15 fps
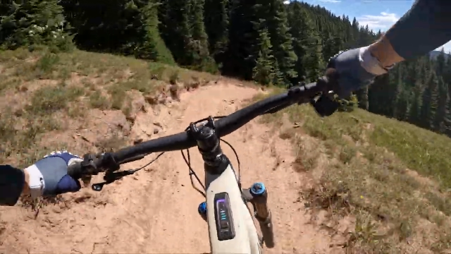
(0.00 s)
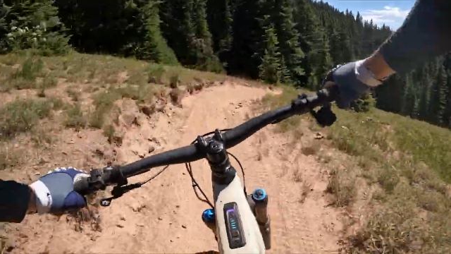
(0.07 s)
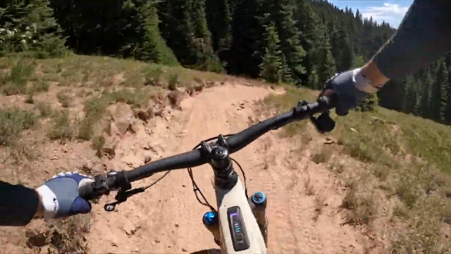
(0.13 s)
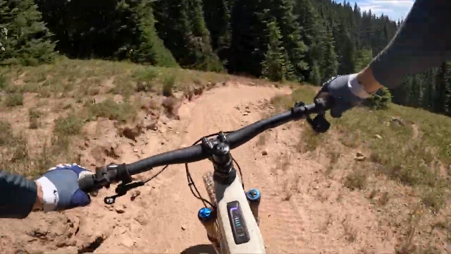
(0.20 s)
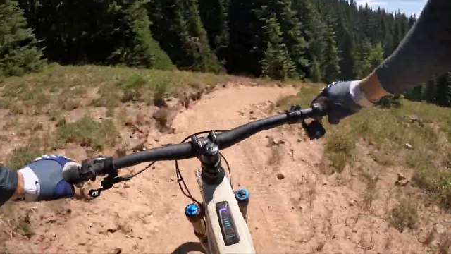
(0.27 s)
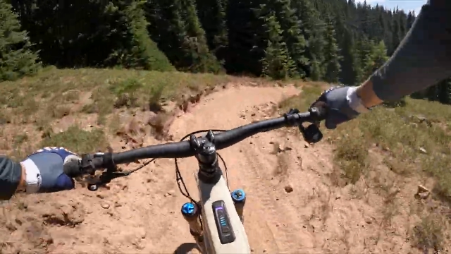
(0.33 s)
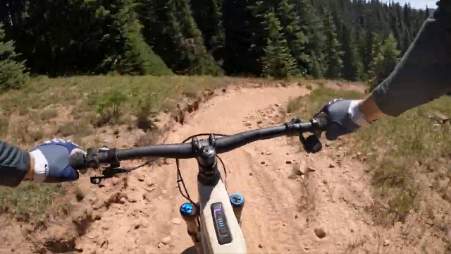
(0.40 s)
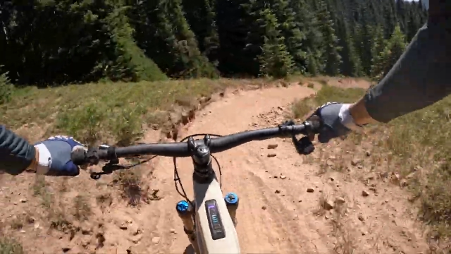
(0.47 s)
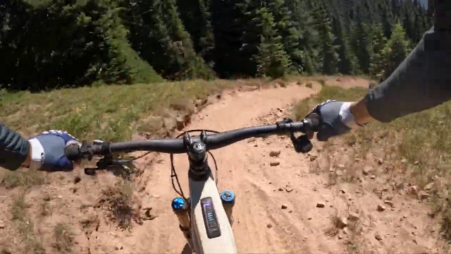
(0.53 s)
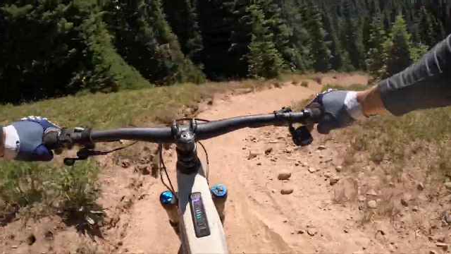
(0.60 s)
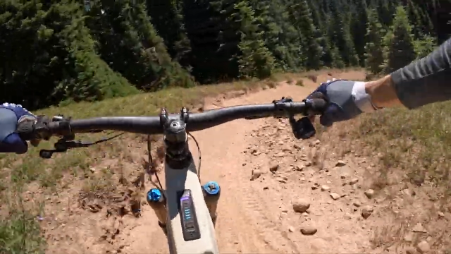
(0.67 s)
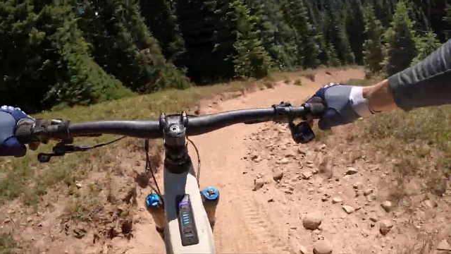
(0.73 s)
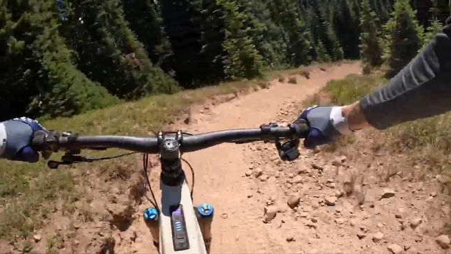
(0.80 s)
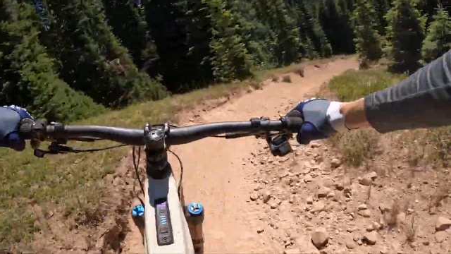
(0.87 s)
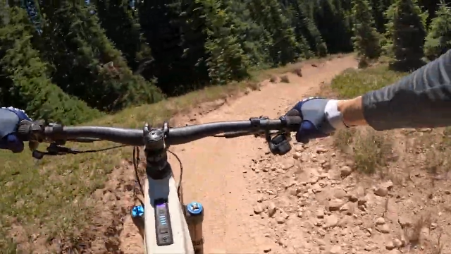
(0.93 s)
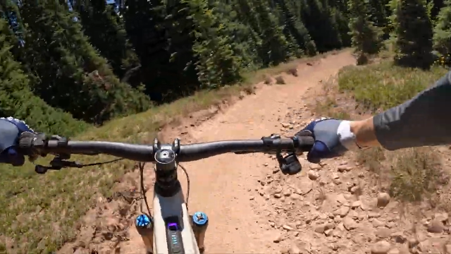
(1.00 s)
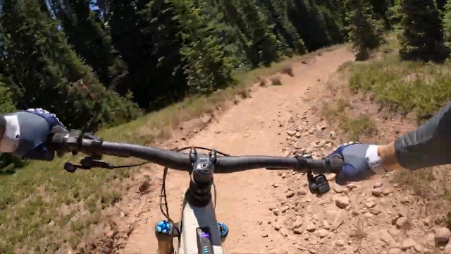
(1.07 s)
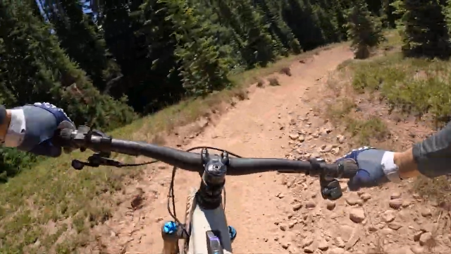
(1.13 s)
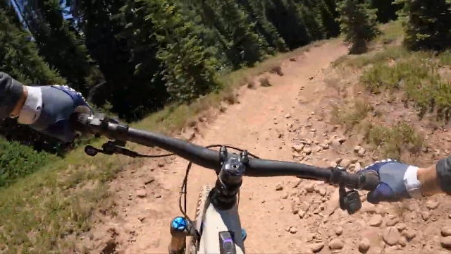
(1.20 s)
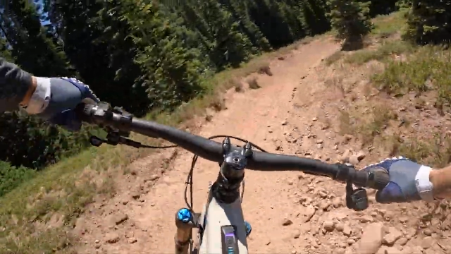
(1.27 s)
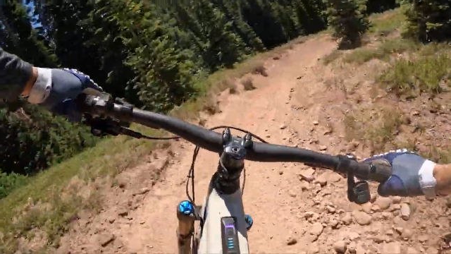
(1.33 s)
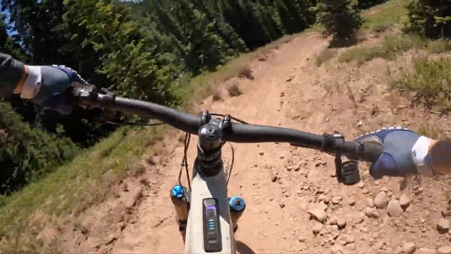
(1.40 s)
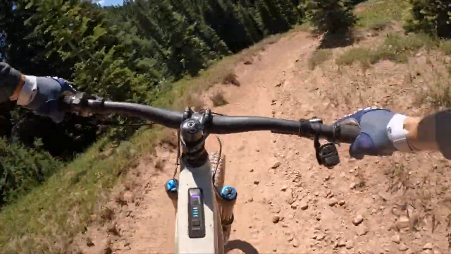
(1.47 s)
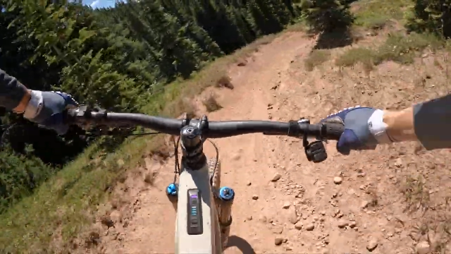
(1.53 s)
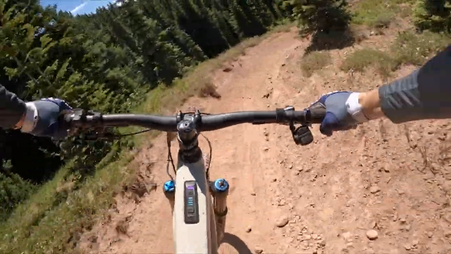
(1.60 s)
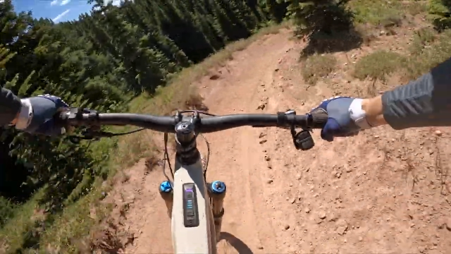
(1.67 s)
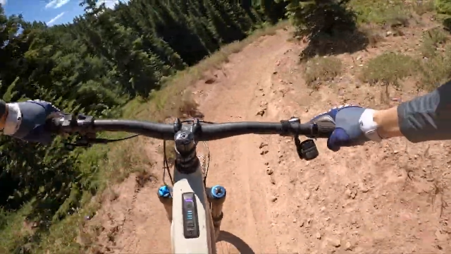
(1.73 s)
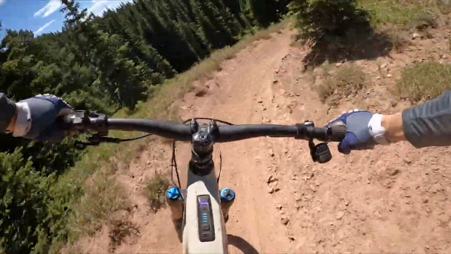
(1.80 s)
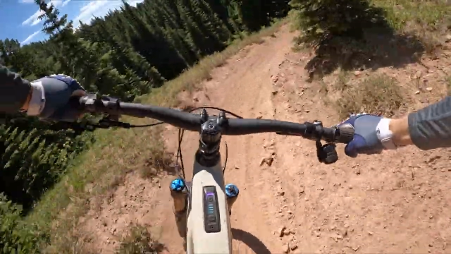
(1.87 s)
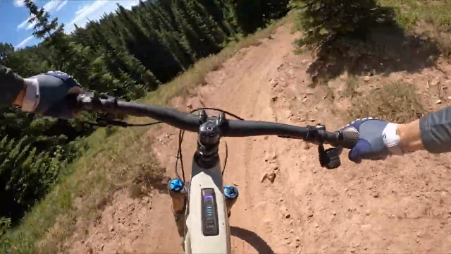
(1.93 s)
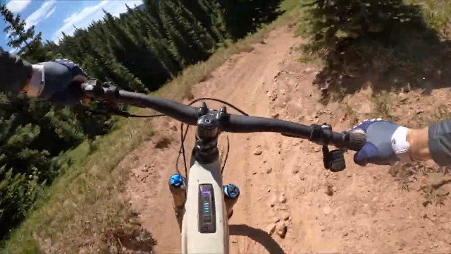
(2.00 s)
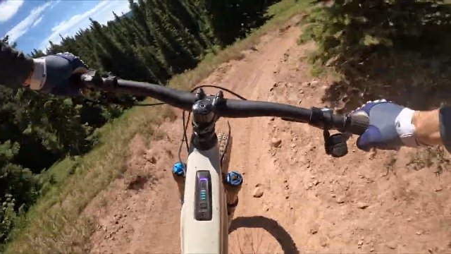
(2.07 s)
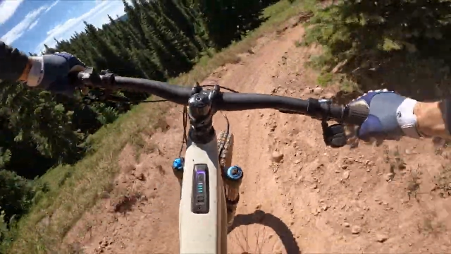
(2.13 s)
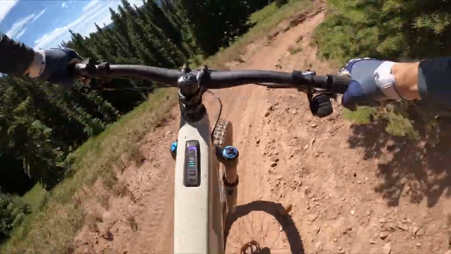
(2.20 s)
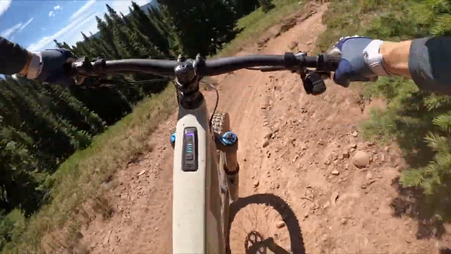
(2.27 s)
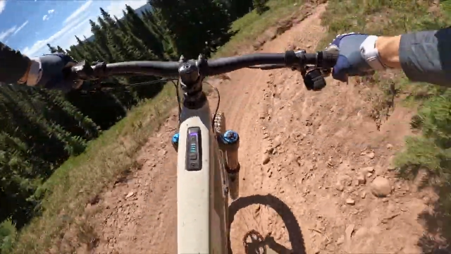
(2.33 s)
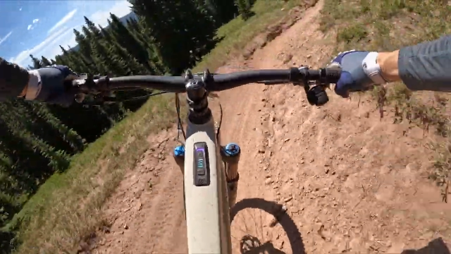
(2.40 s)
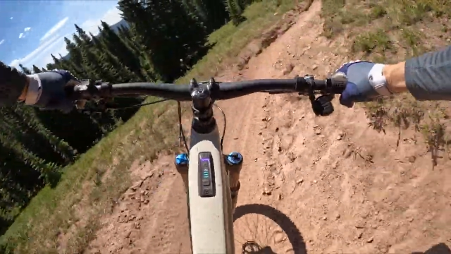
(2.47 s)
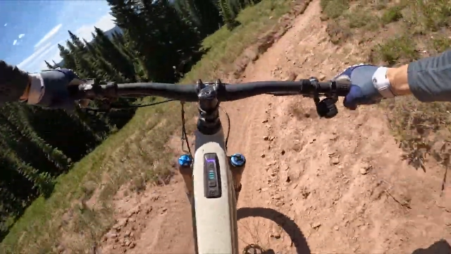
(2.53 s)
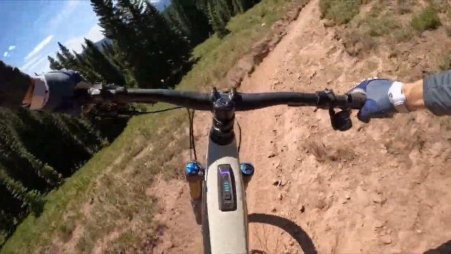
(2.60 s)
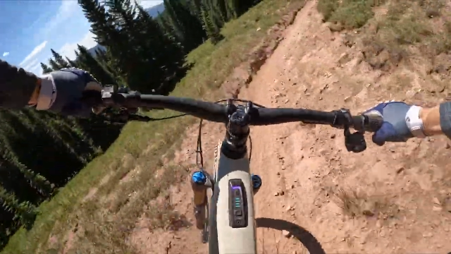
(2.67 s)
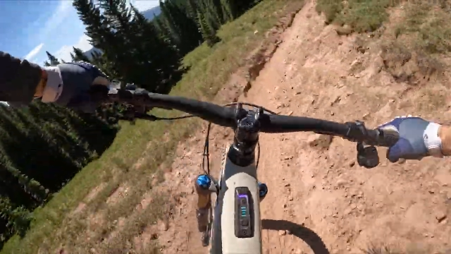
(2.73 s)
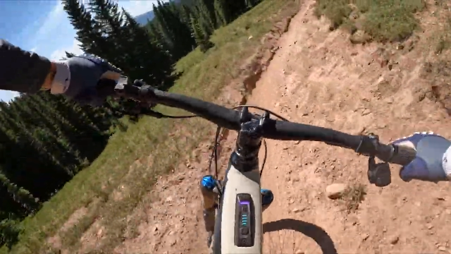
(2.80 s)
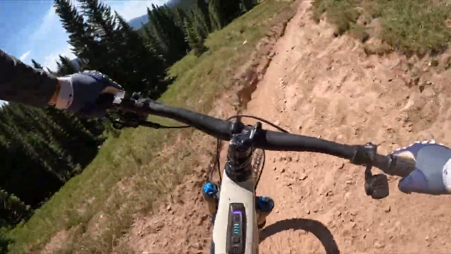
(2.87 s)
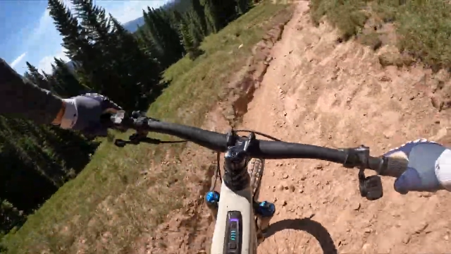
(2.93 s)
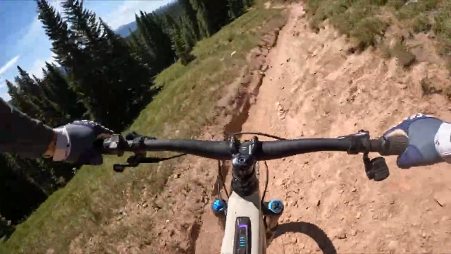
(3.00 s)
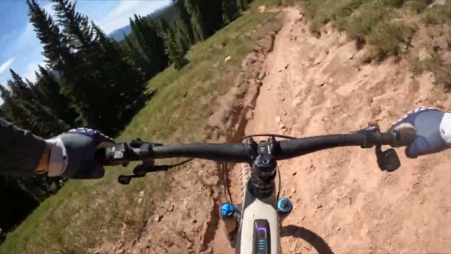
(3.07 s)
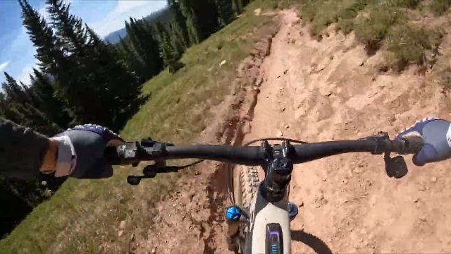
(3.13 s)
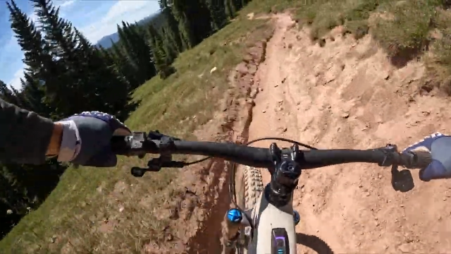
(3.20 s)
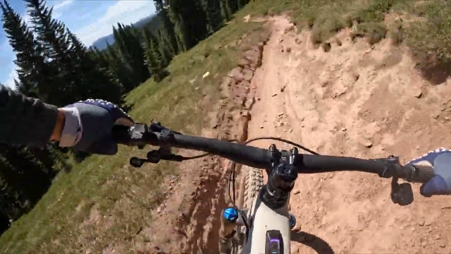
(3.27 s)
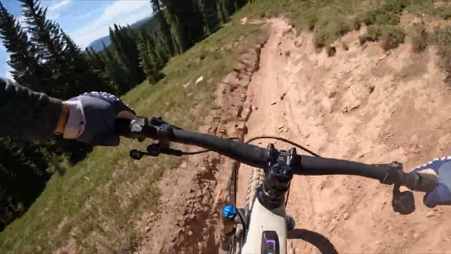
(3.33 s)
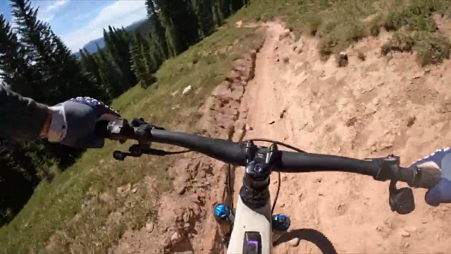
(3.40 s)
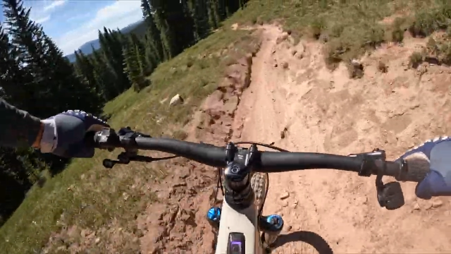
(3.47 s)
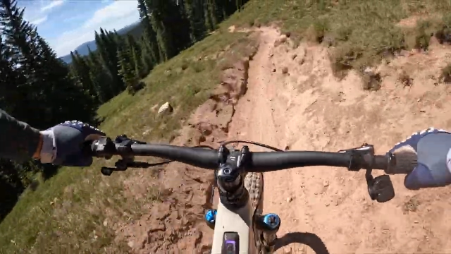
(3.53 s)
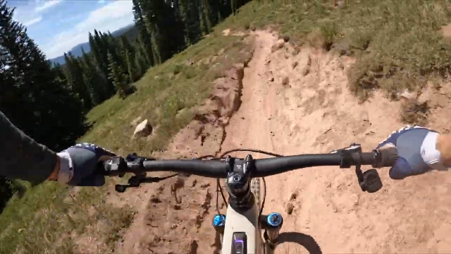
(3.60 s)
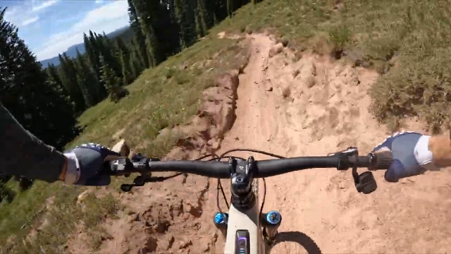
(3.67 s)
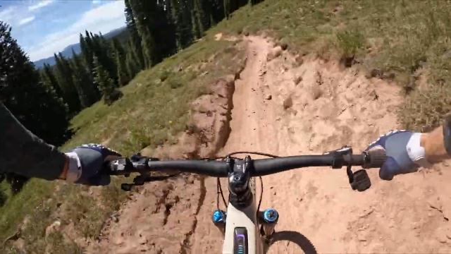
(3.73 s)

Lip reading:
(no speaker visible)